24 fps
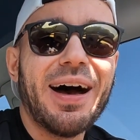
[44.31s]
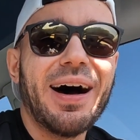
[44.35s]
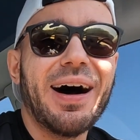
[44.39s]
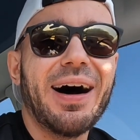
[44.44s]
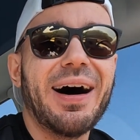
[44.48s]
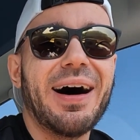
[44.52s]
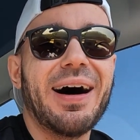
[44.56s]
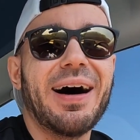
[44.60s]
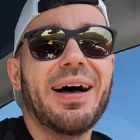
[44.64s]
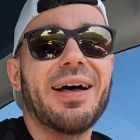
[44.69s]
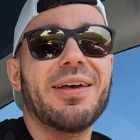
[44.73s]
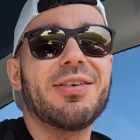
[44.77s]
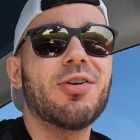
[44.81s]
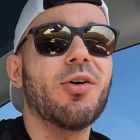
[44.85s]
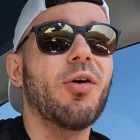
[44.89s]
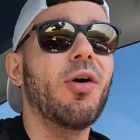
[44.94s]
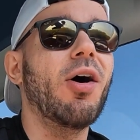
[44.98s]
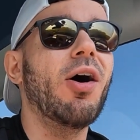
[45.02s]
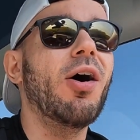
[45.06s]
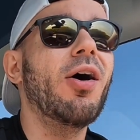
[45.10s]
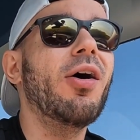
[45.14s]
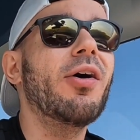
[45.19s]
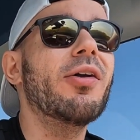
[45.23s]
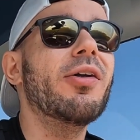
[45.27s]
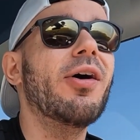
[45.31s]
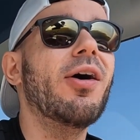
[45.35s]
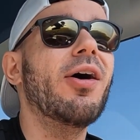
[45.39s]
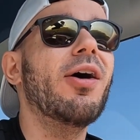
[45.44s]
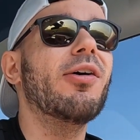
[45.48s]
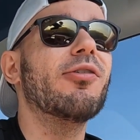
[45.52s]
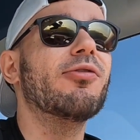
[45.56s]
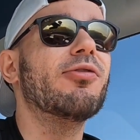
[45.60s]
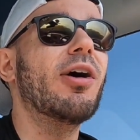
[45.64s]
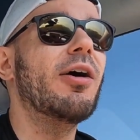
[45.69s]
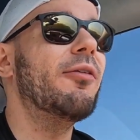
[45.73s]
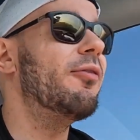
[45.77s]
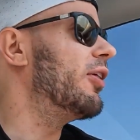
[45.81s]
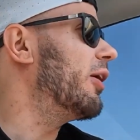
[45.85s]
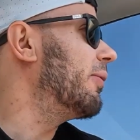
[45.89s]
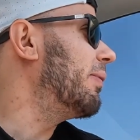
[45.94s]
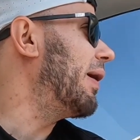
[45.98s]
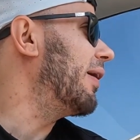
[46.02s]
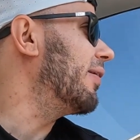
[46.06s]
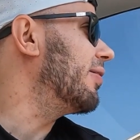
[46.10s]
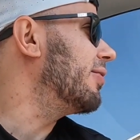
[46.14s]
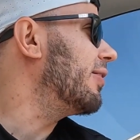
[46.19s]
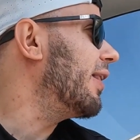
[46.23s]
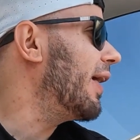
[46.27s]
So all in all, roughly about